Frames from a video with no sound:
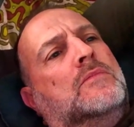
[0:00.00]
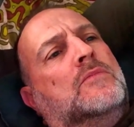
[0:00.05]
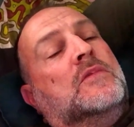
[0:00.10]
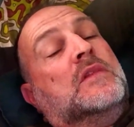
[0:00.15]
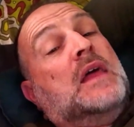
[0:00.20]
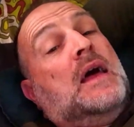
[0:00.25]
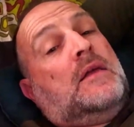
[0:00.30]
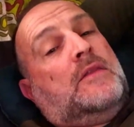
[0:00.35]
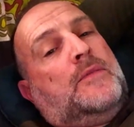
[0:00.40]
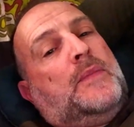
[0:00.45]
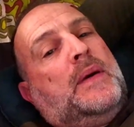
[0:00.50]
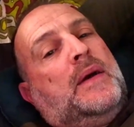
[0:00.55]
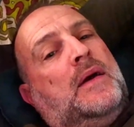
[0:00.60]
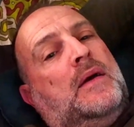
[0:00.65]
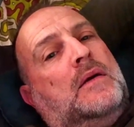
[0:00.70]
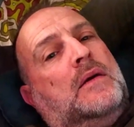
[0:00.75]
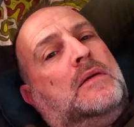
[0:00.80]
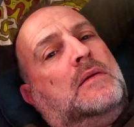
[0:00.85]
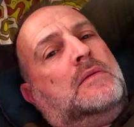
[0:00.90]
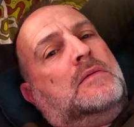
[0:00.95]
without the
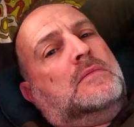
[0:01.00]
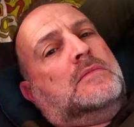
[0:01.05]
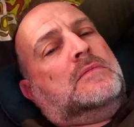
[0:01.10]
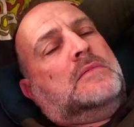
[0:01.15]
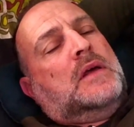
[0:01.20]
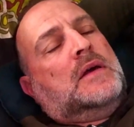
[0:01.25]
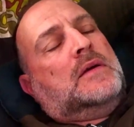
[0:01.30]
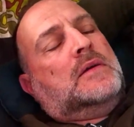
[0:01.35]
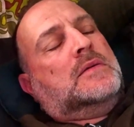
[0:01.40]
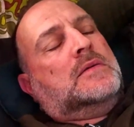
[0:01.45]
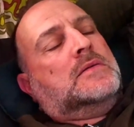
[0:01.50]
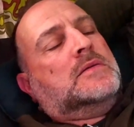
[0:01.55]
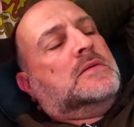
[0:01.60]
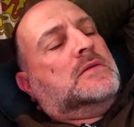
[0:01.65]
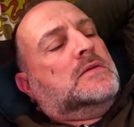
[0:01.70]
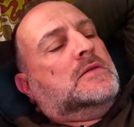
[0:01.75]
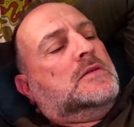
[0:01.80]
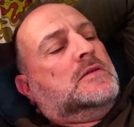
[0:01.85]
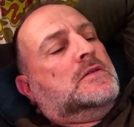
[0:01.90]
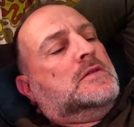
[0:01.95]
bag, that is.
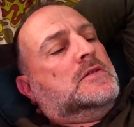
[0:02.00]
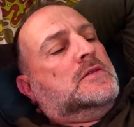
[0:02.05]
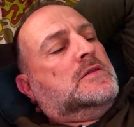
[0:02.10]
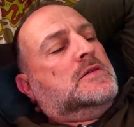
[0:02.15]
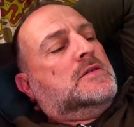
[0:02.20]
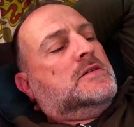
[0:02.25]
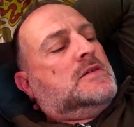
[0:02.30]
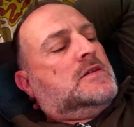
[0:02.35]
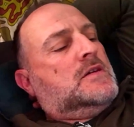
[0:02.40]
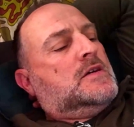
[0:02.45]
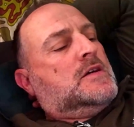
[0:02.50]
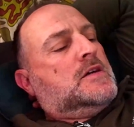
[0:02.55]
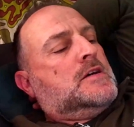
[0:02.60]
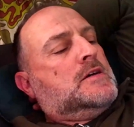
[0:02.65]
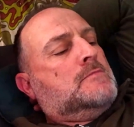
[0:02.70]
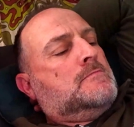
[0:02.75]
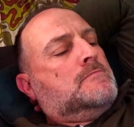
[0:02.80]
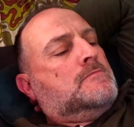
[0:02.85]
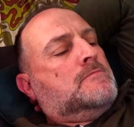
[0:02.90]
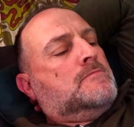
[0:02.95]

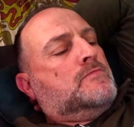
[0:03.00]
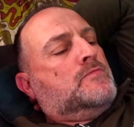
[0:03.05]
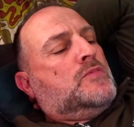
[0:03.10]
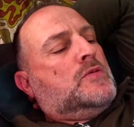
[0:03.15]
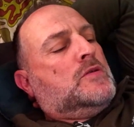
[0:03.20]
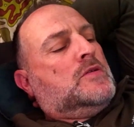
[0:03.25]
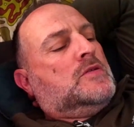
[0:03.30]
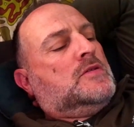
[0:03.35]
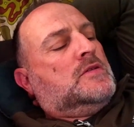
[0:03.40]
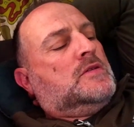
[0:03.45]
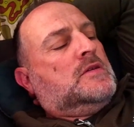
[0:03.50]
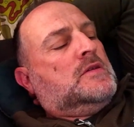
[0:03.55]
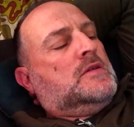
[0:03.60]
But